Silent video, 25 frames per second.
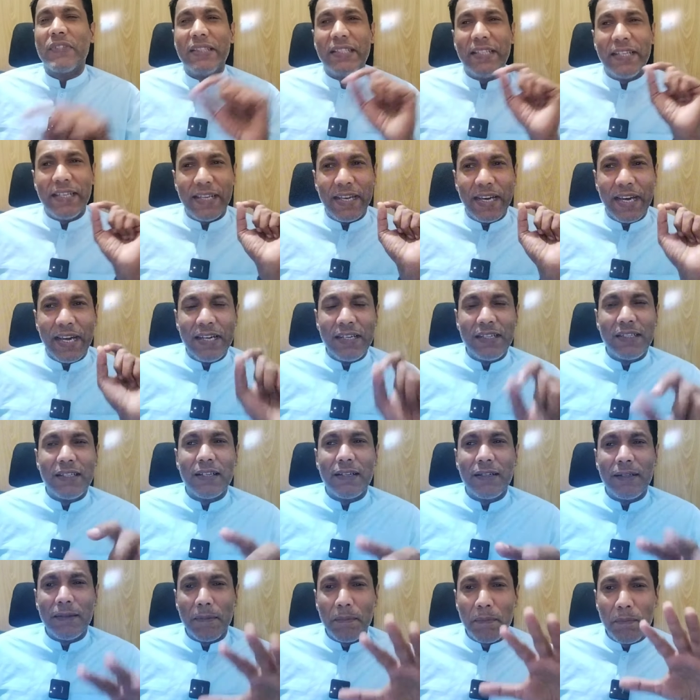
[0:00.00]
They
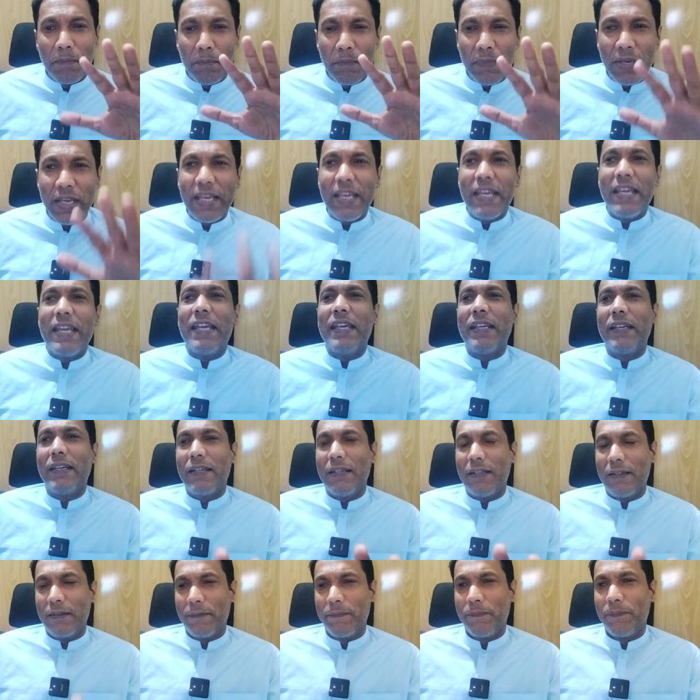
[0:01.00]
entered main